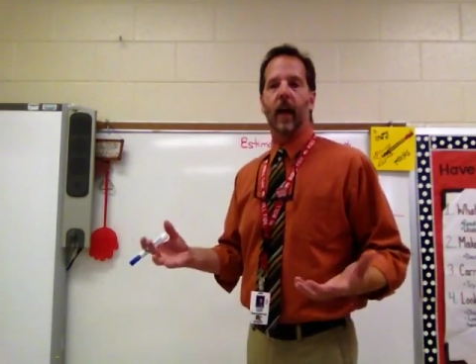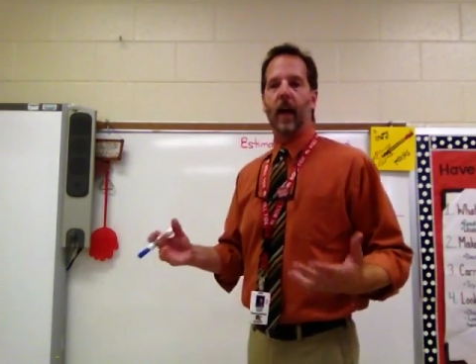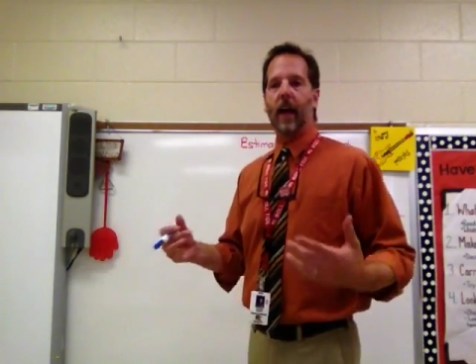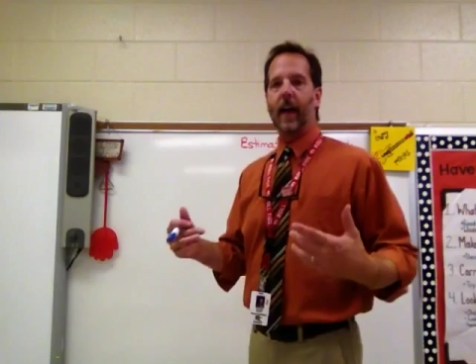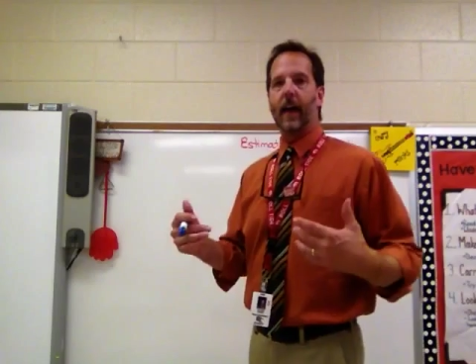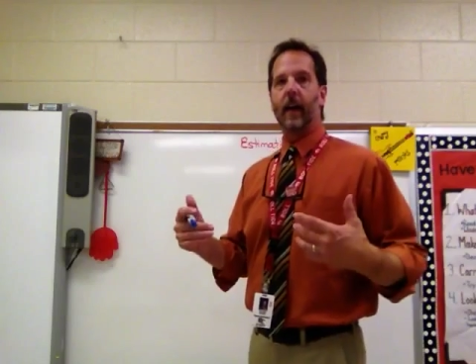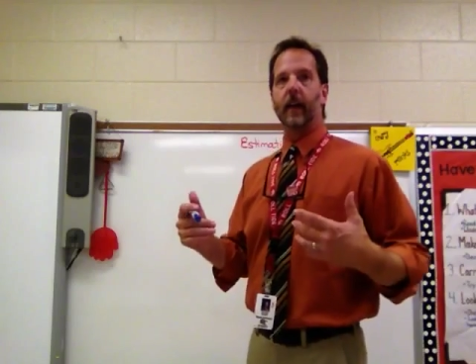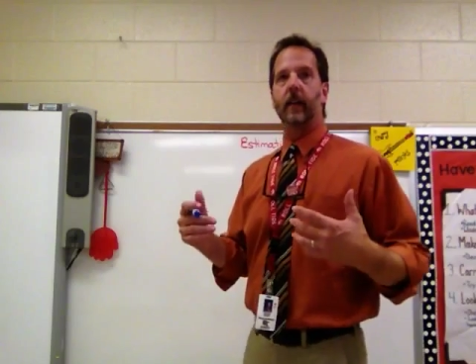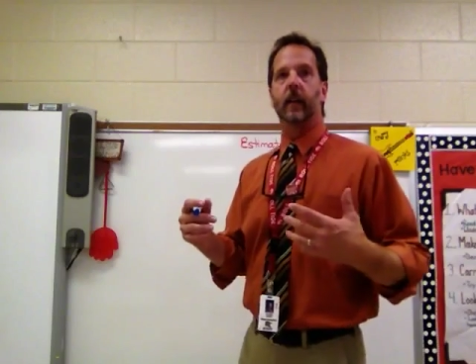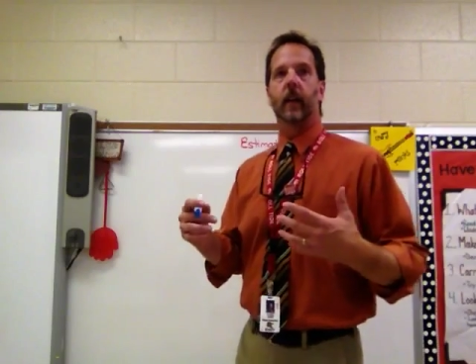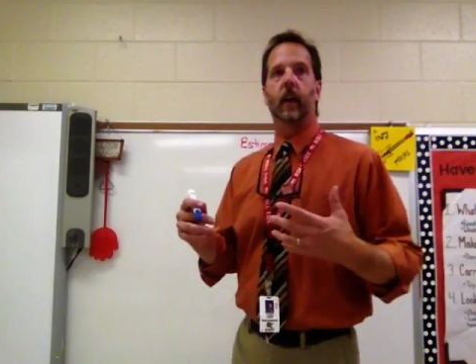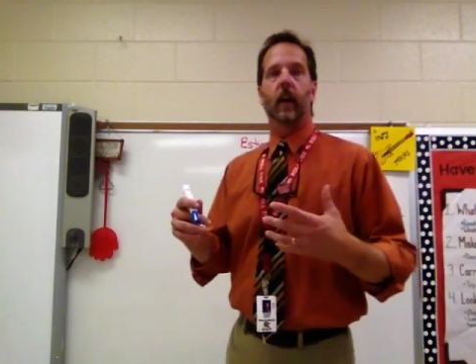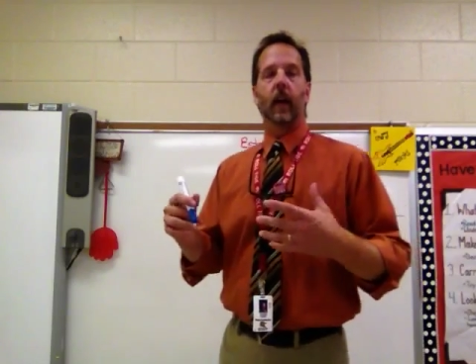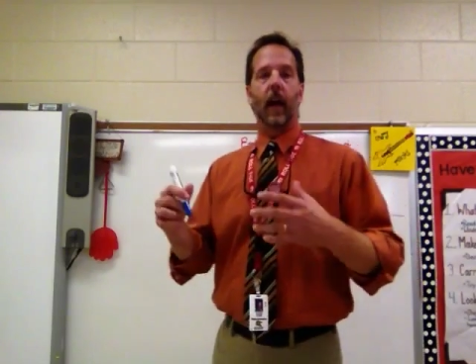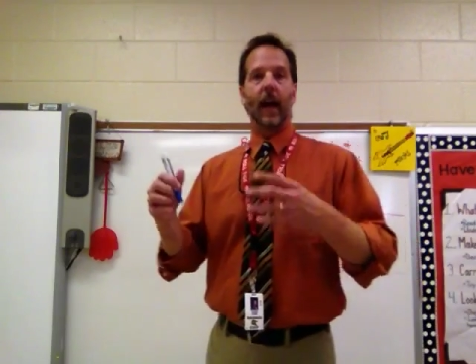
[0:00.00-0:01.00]
and
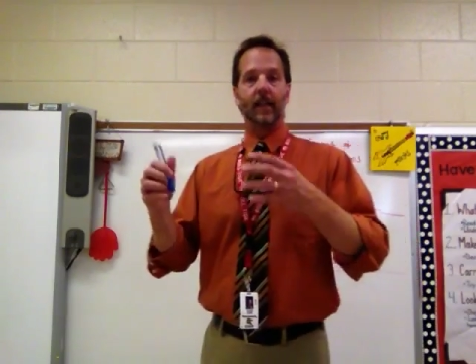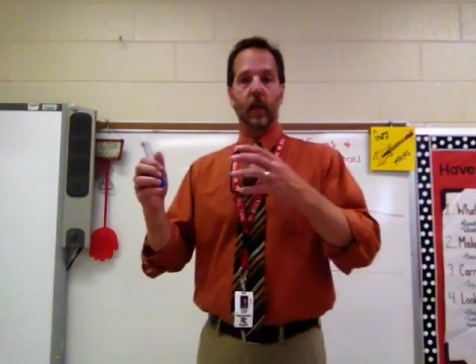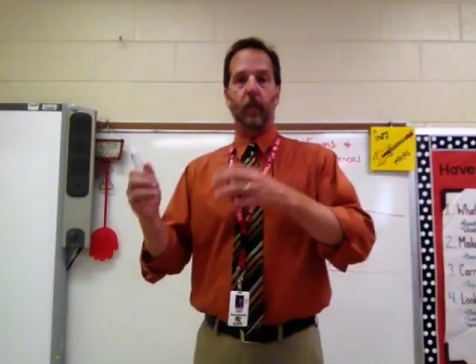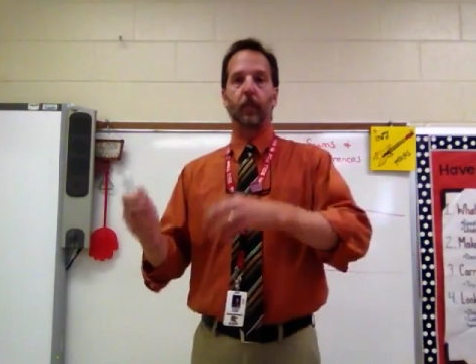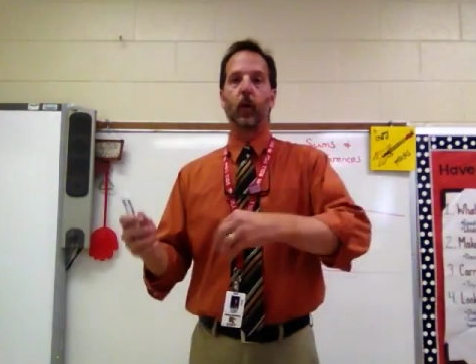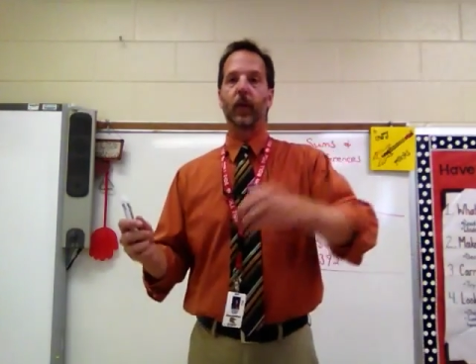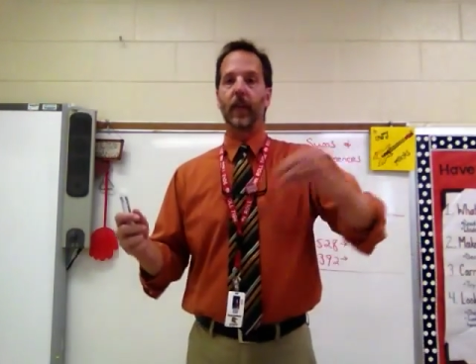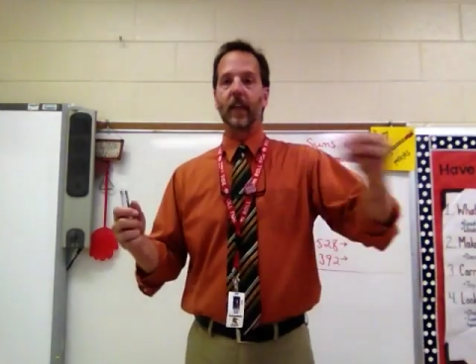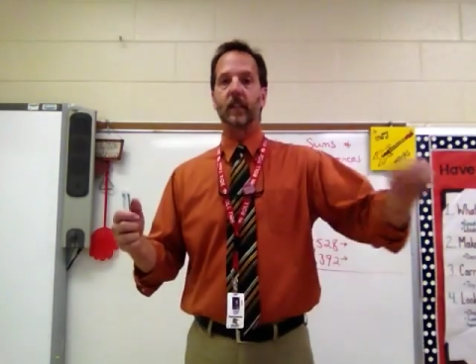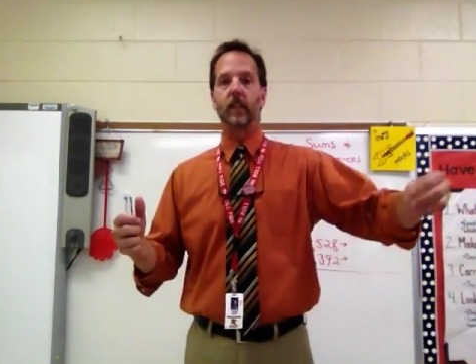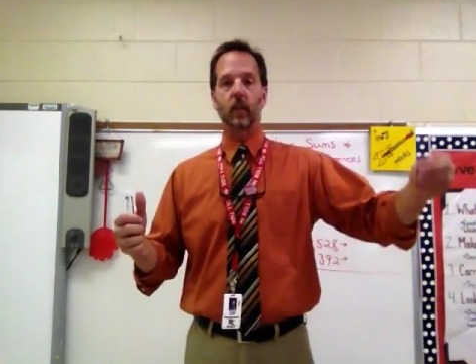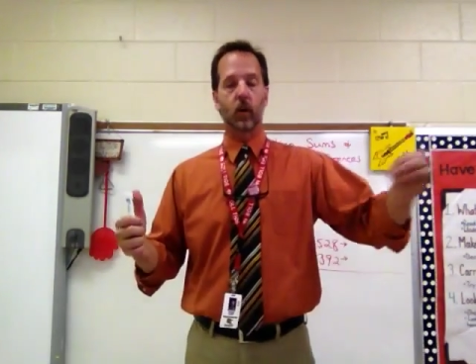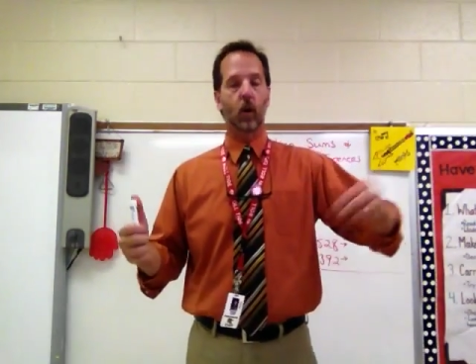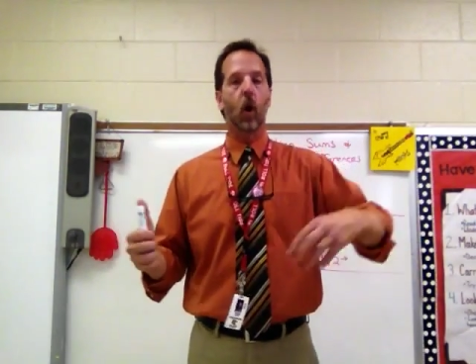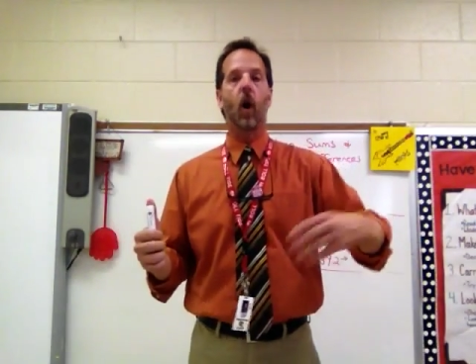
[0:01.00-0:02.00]
as I put things
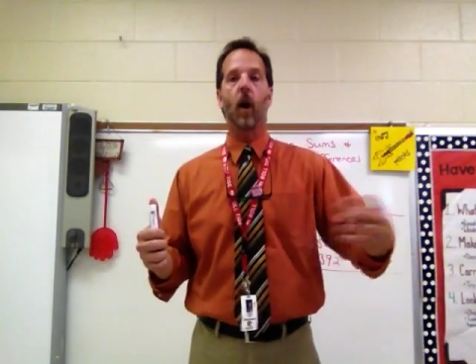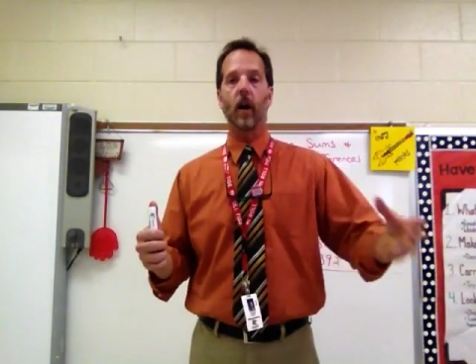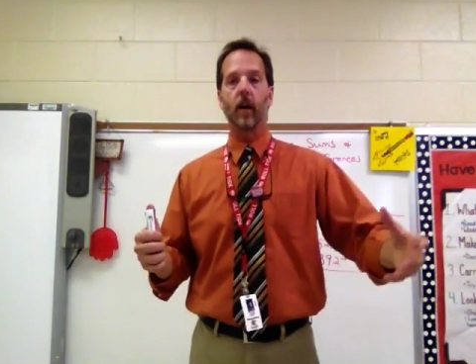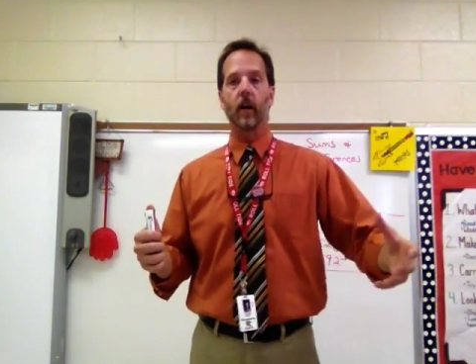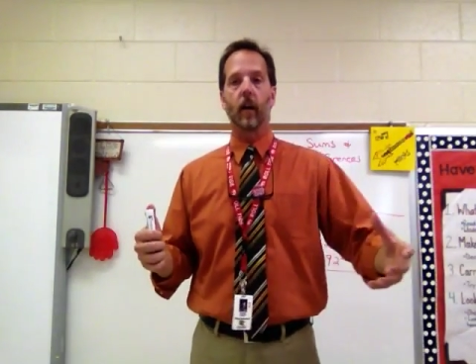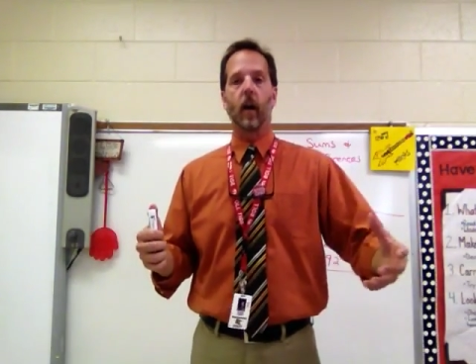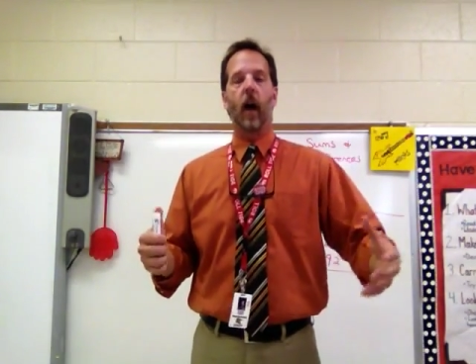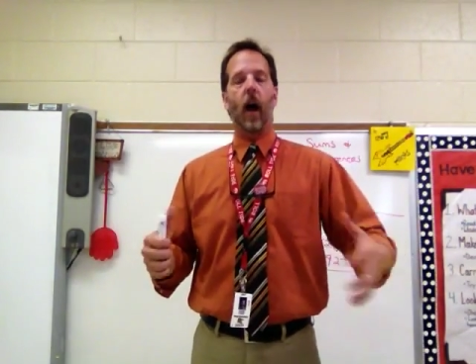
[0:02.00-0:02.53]
in the cart,